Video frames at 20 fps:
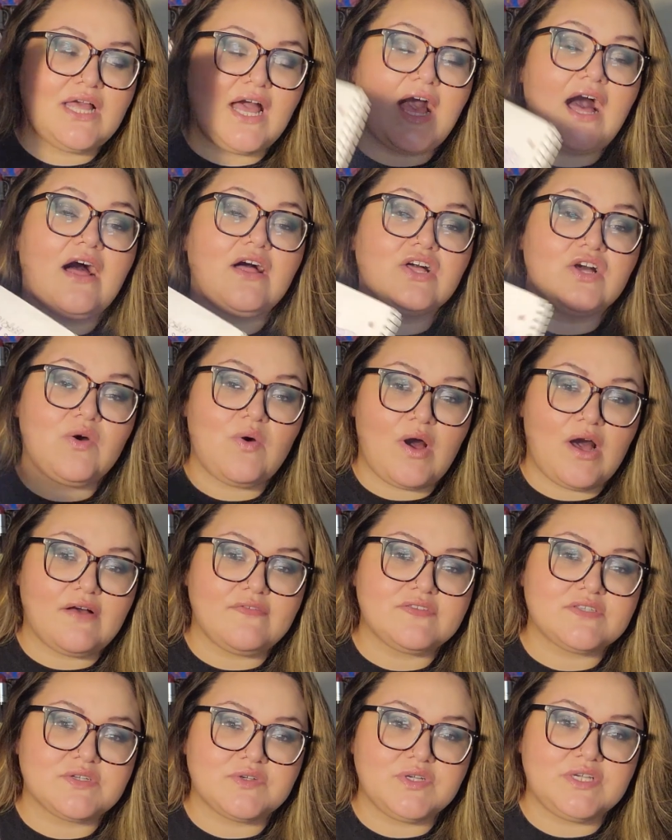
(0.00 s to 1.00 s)
I'll go off
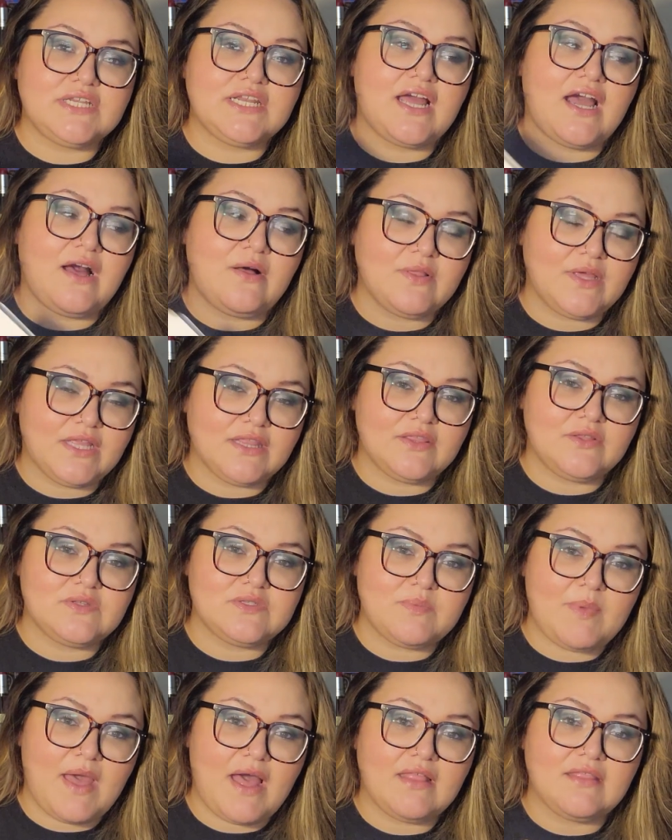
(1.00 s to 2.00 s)
screen, I'll get those
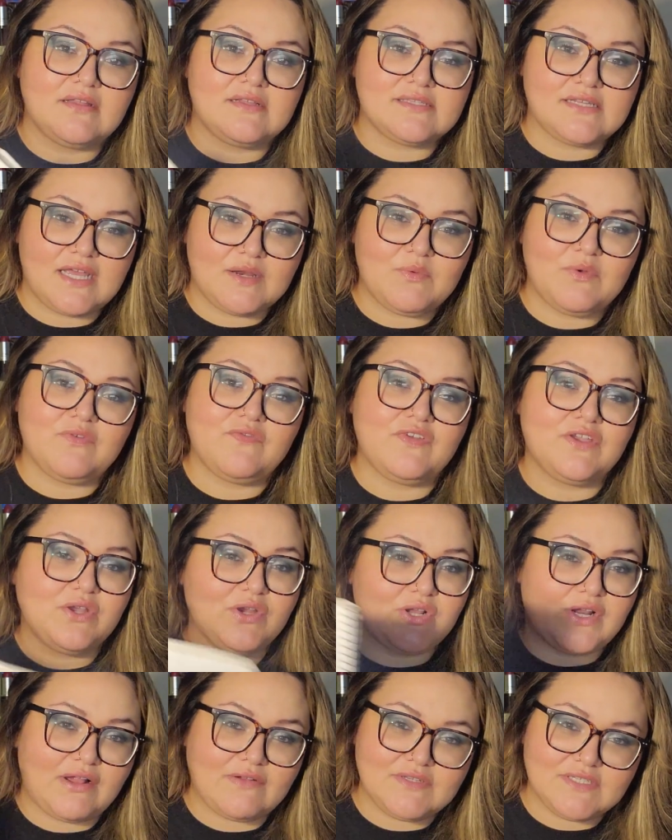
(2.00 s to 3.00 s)
palettes, and we'll figure
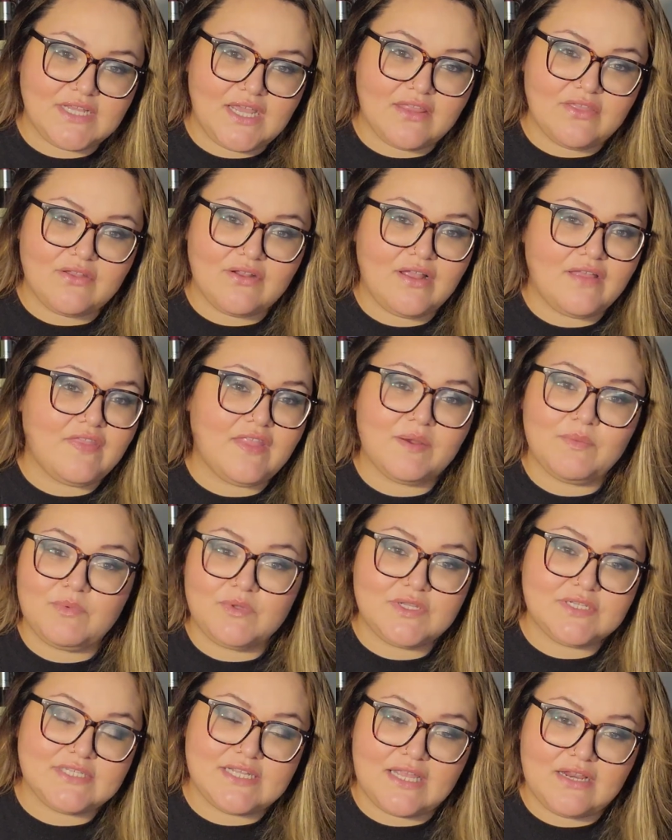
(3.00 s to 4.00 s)
it out together, and then we'll
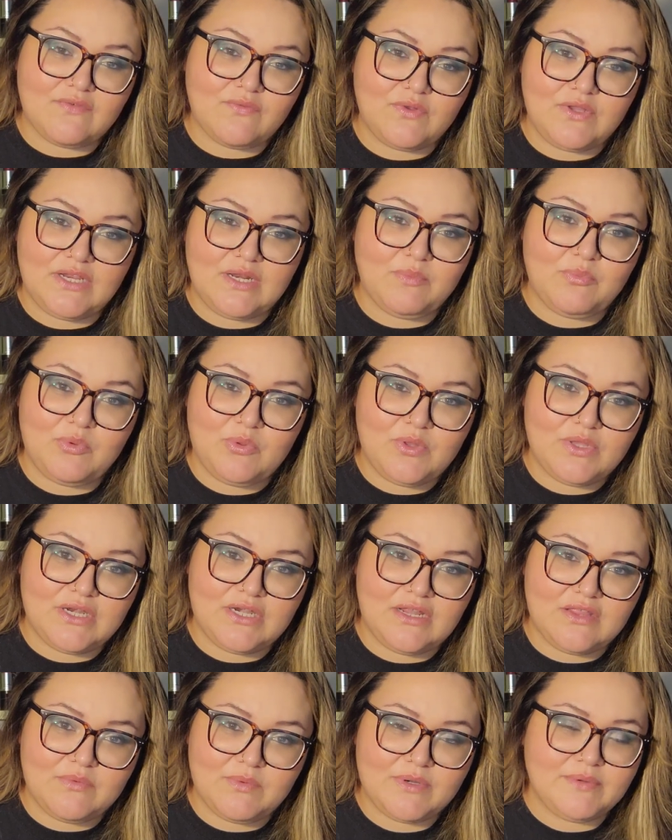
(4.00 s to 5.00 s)
decide if we need to pull in
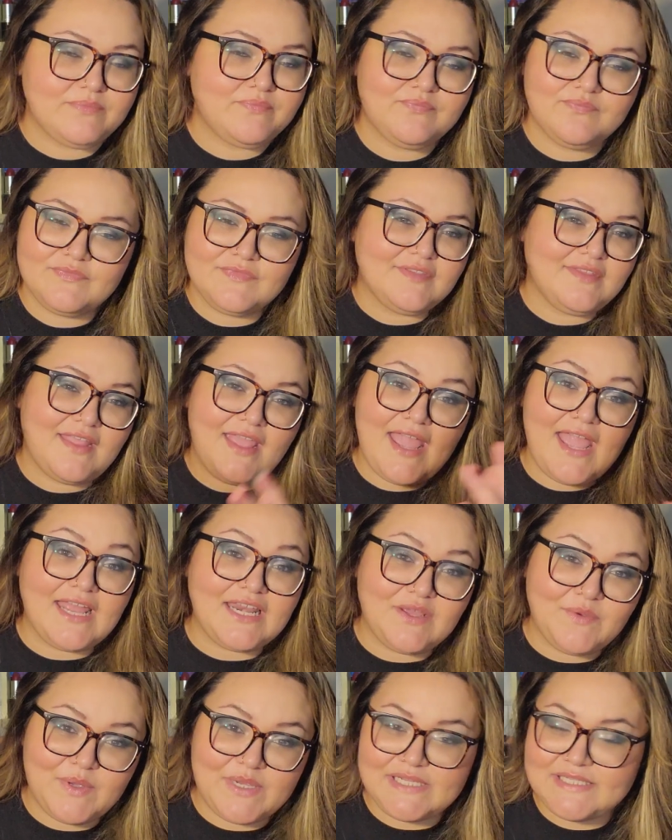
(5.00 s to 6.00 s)
another one.
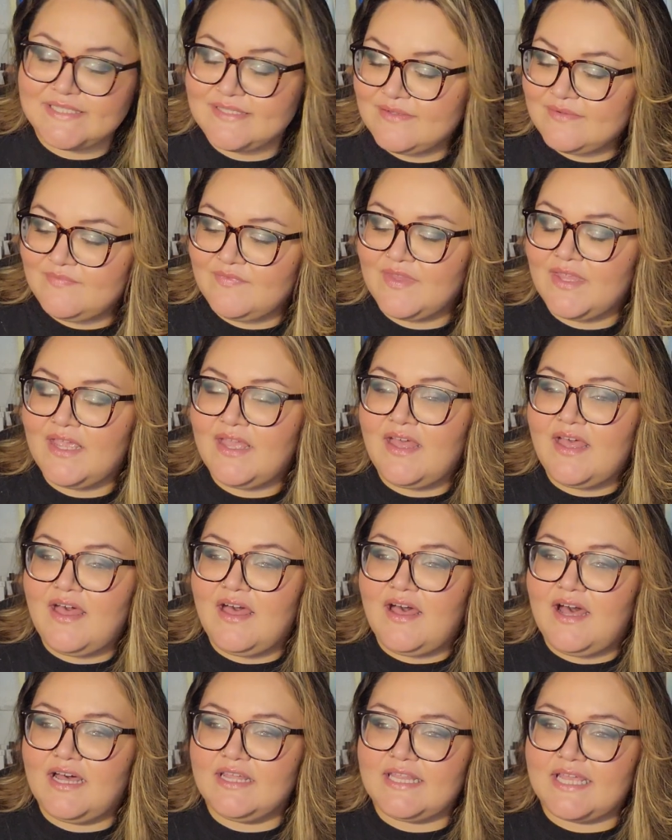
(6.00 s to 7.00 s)
Anyways,
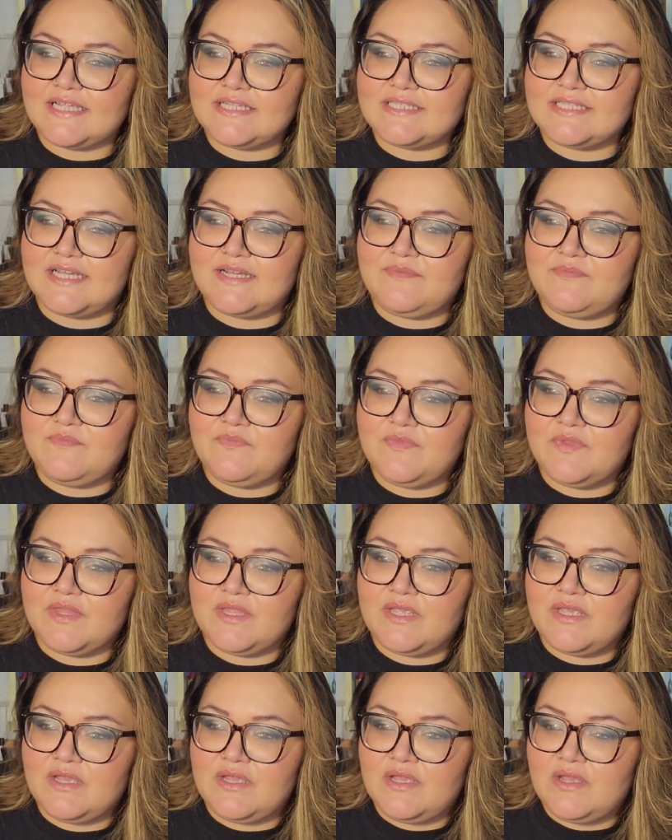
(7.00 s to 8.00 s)
Alexa,
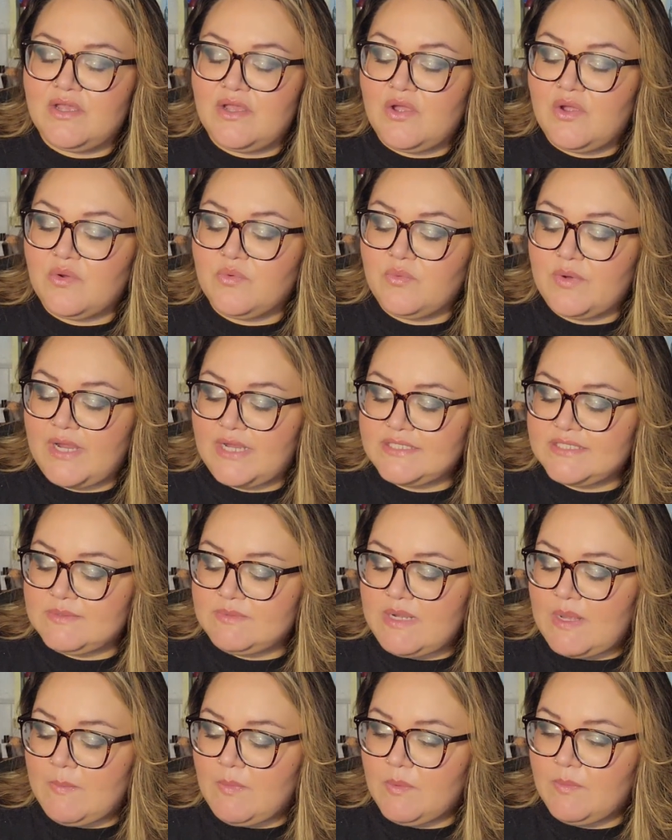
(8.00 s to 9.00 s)
random
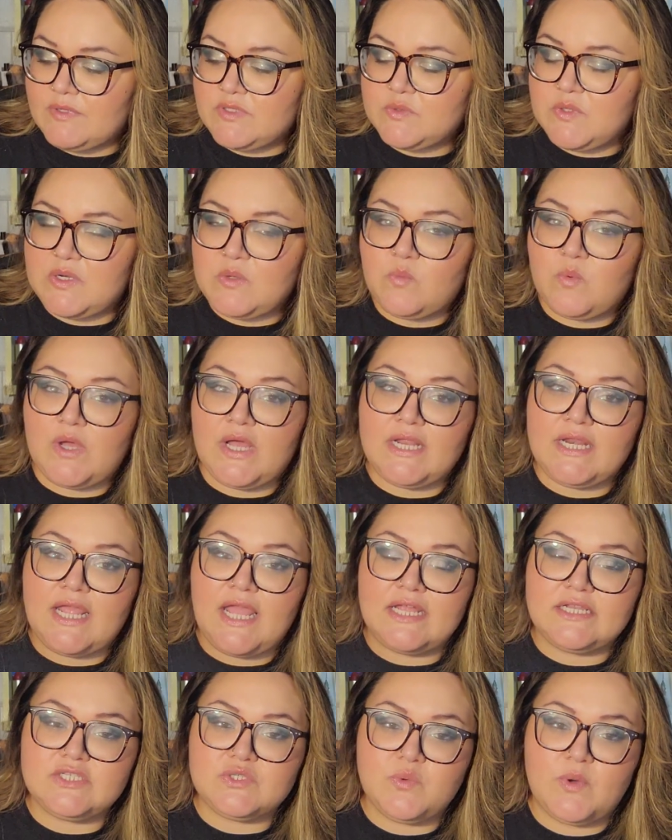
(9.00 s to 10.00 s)
number between 1
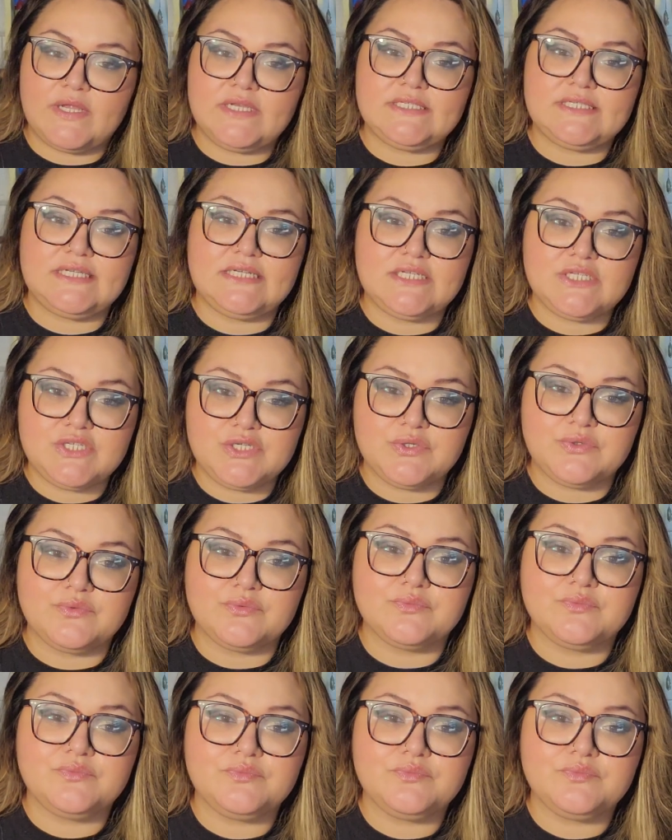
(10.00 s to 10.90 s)
and 22.